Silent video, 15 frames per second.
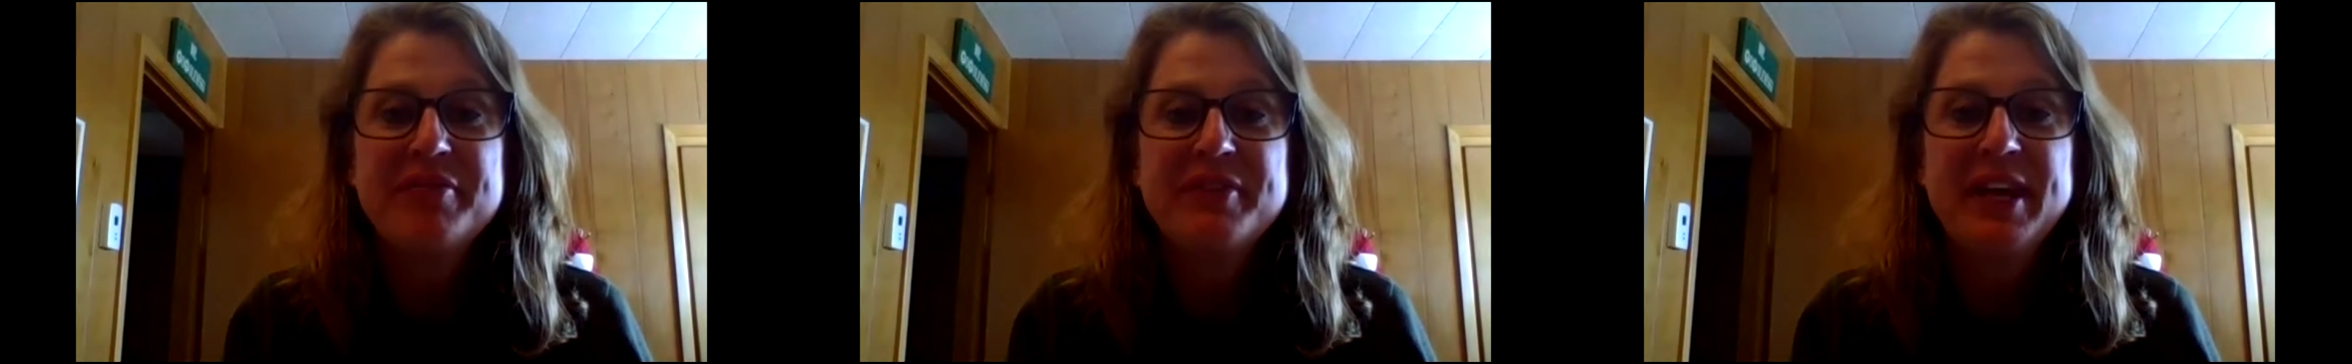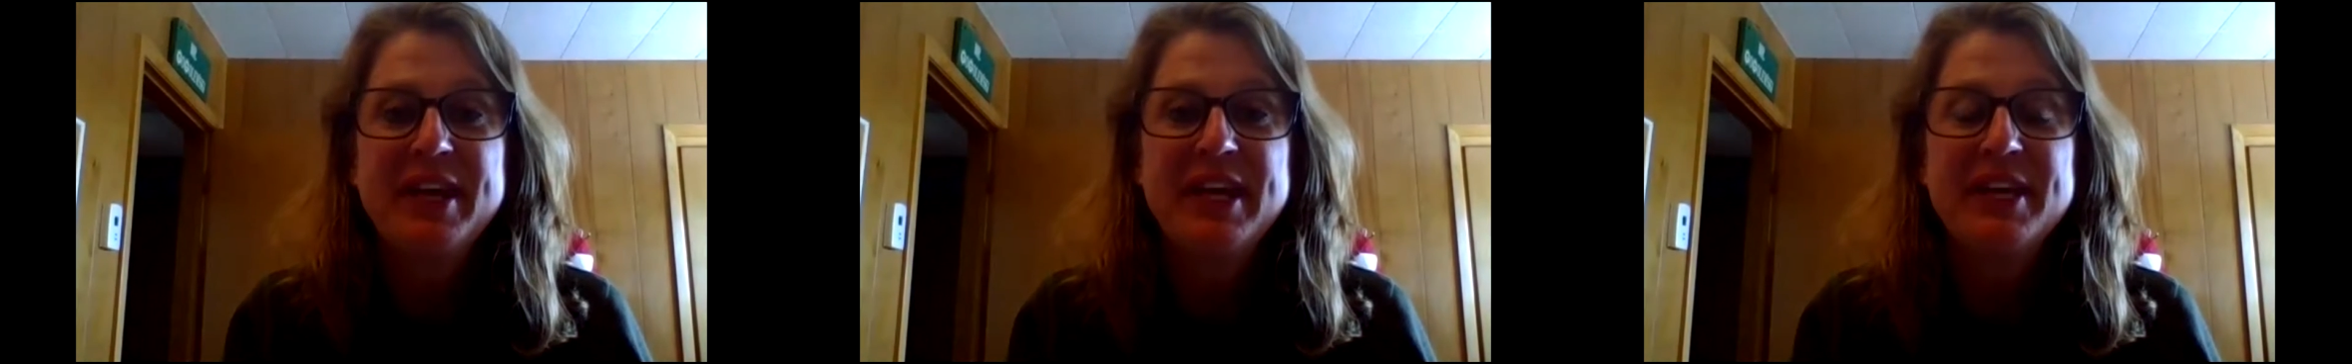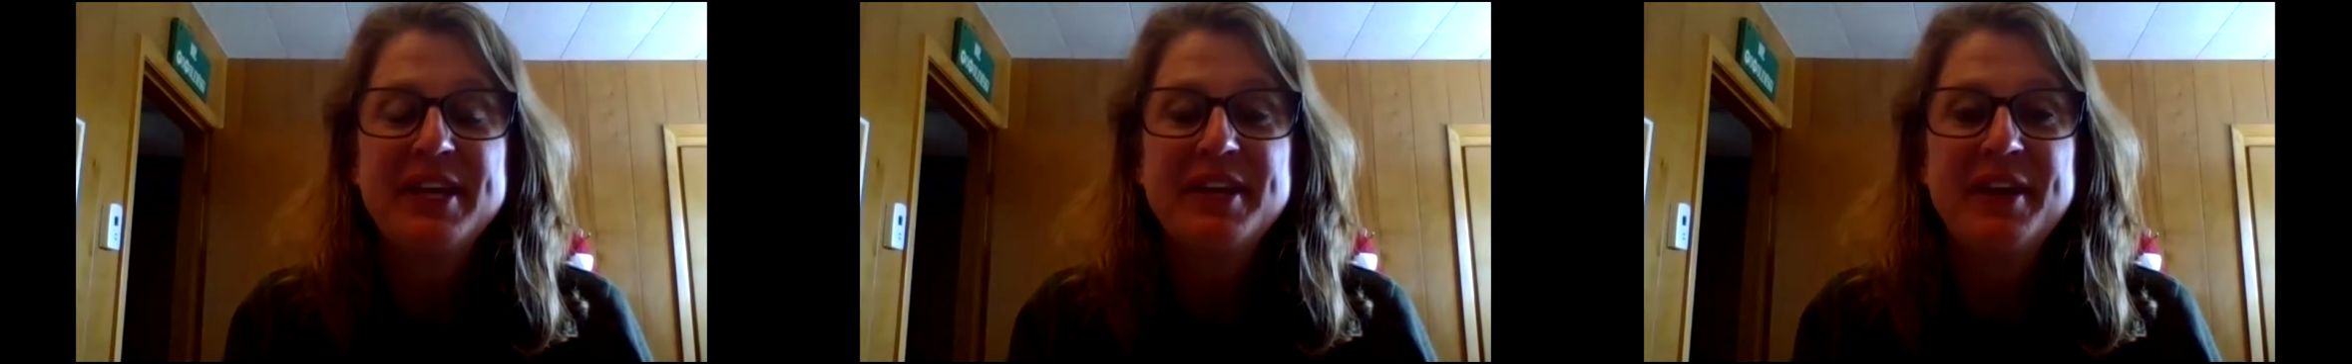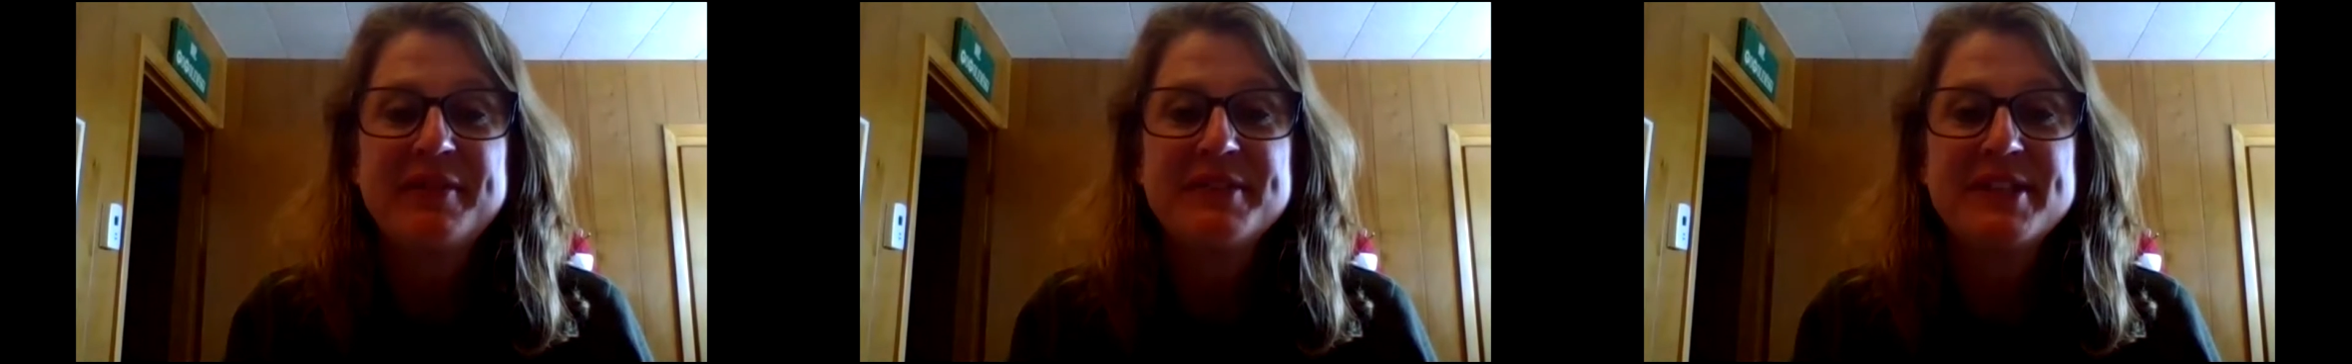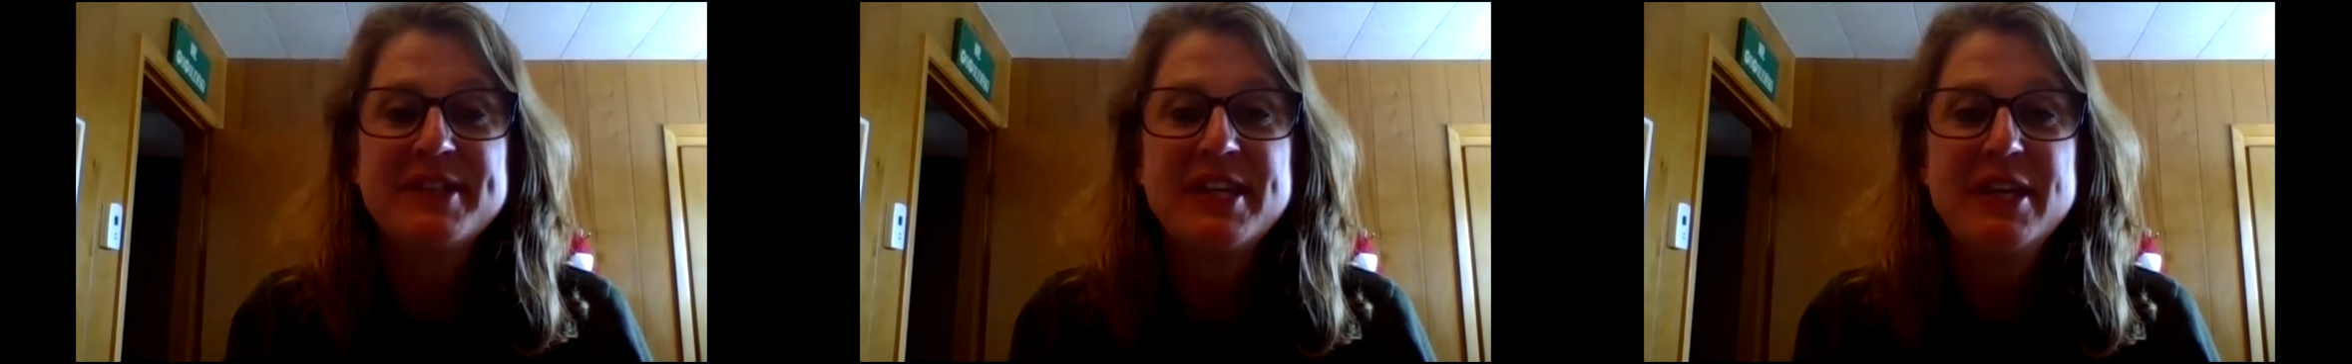getting enough
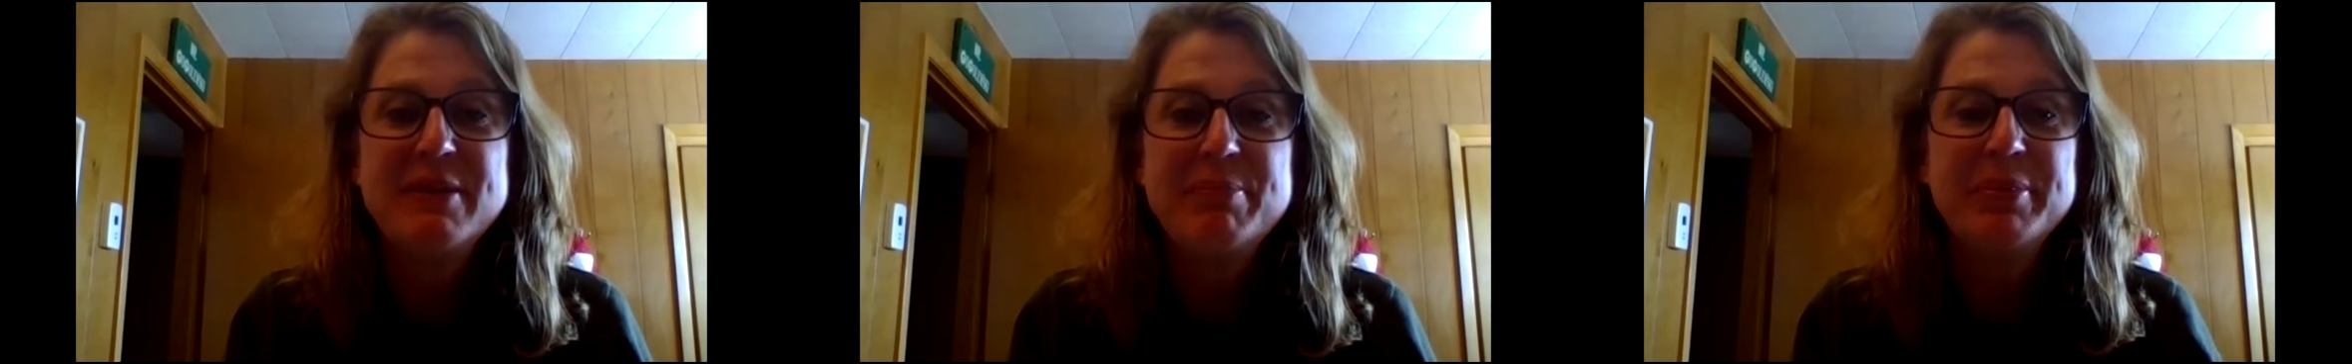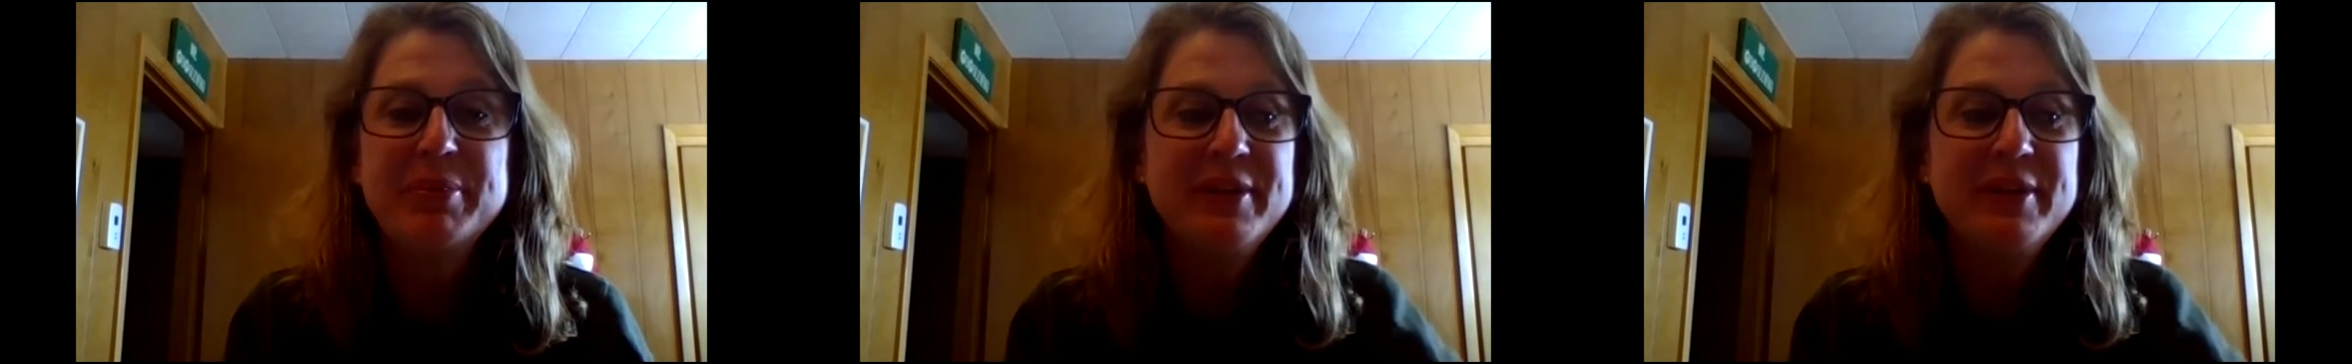sleep,